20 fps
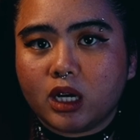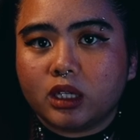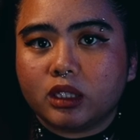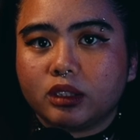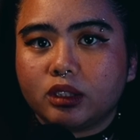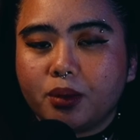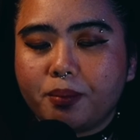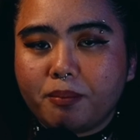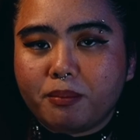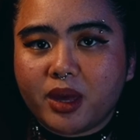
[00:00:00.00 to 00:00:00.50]

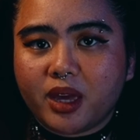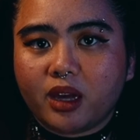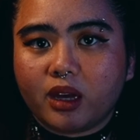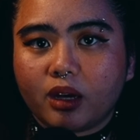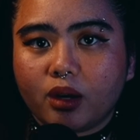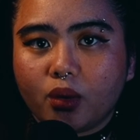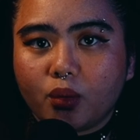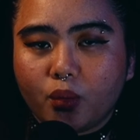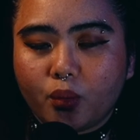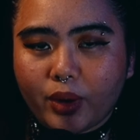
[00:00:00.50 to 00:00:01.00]
to make
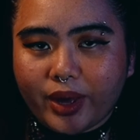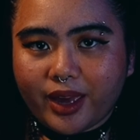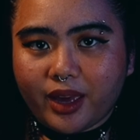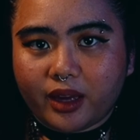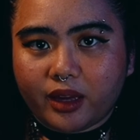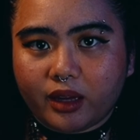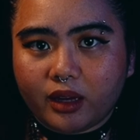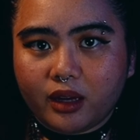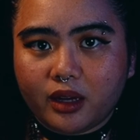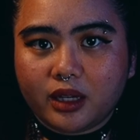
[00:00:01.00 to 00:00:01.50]

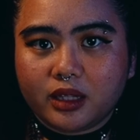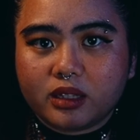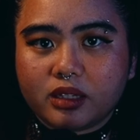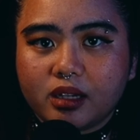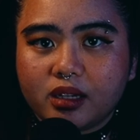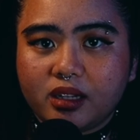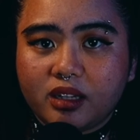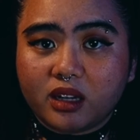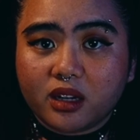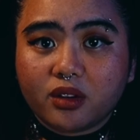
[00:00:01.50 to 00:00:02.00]
way, to
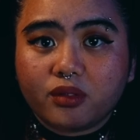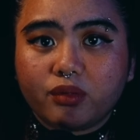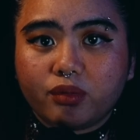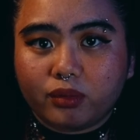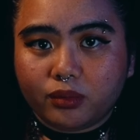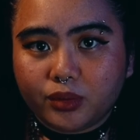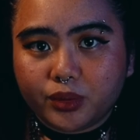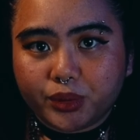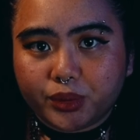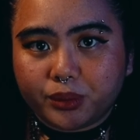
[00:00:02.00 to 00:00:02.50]
give
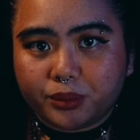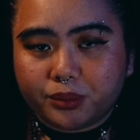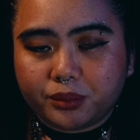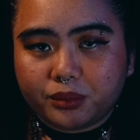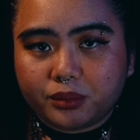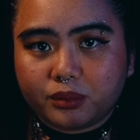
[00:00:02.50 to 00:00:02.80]
room